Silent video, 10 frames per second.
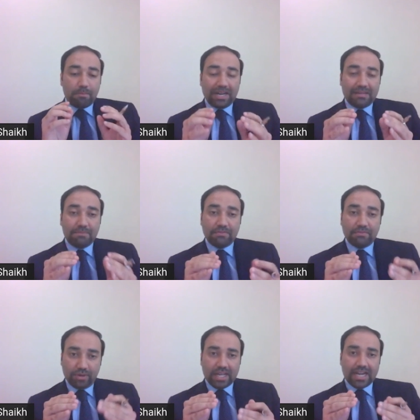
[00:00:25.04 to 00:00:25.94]
But
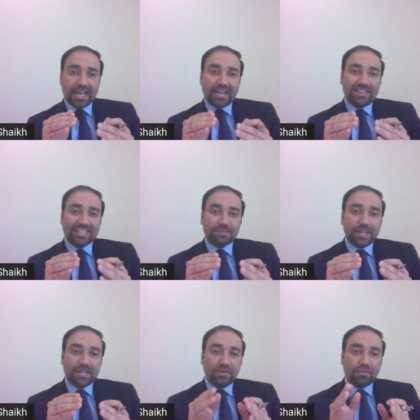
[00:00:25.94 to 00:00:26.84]
before that, I will
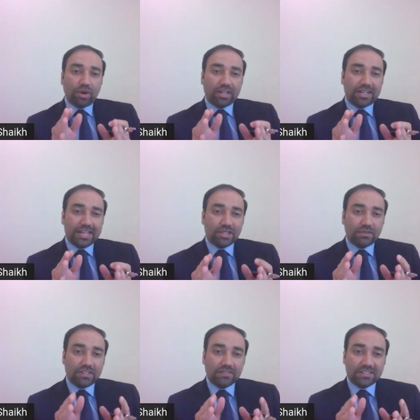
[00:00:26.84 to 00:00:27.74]
explain you what nature
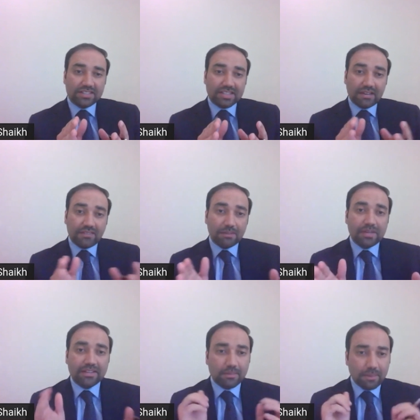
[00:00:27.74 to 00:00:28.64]
of investors are
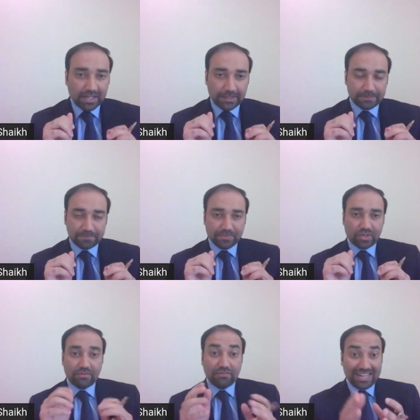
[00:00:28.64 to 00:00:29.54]
available in the market,
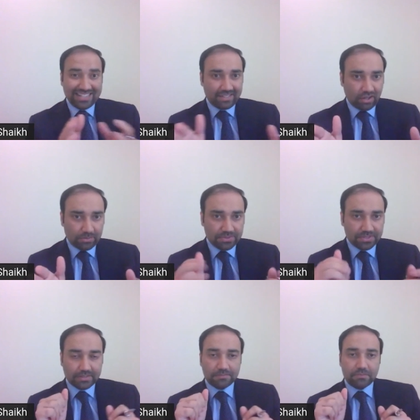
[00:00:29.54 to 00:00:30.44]
okay, financing
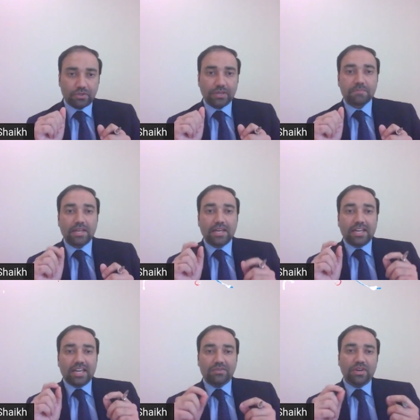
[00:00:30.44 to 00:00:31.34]
options, okay.
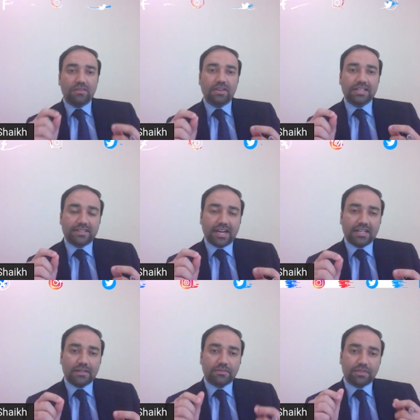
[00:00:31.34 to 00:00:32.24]
If you're having a
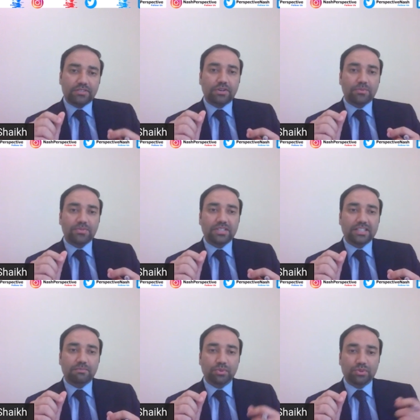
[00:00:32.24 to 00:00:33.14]
startup, first option
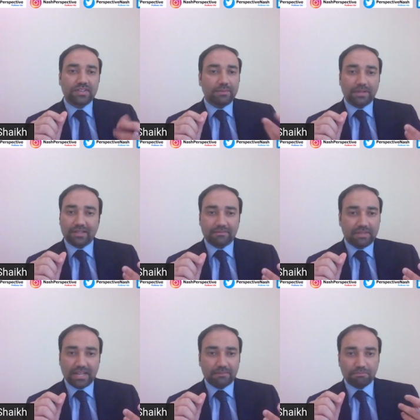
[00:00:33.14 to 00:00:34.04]
is bootstrapping.
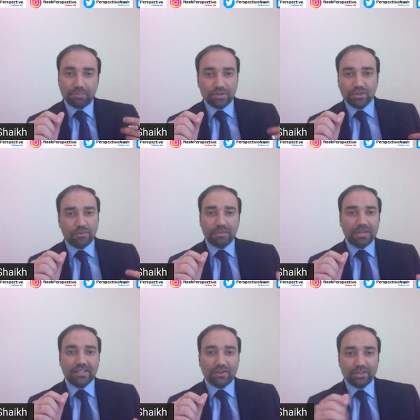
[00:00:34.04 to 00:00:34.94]
Like put your
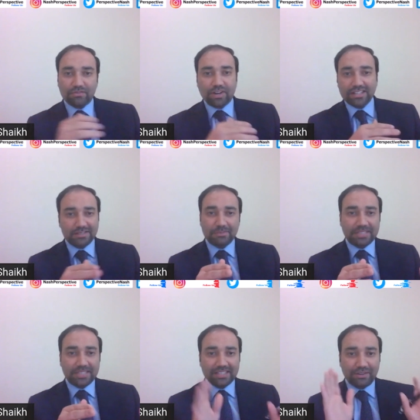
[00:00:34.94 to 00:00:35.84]
money or your father's
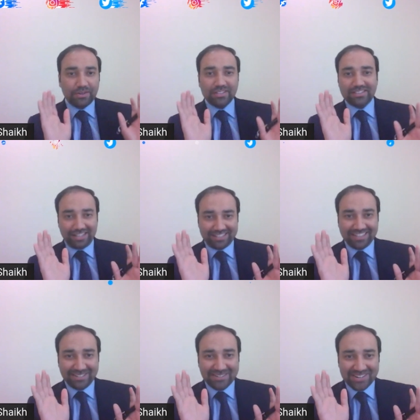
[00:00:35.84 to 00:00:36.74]
money on stake.
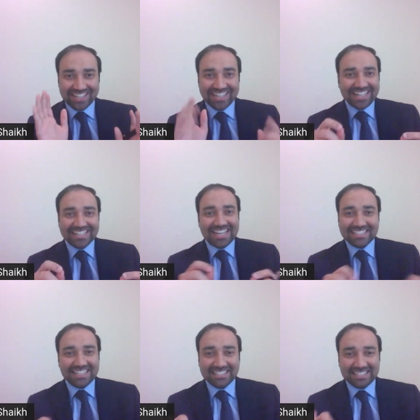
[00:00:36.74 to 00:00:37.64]
Okay,
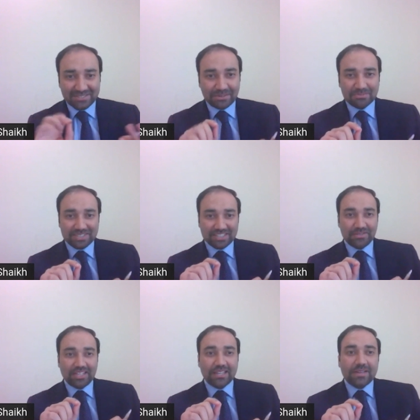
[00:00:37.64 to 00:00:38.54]
that's the easiest option.
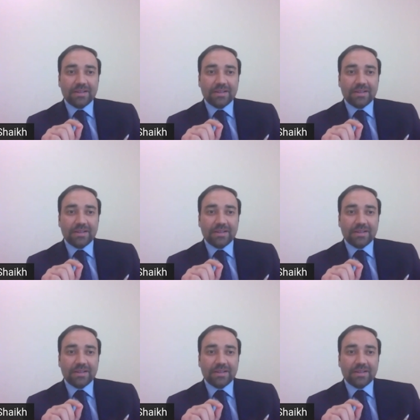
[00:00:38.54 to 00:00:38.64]
Okay,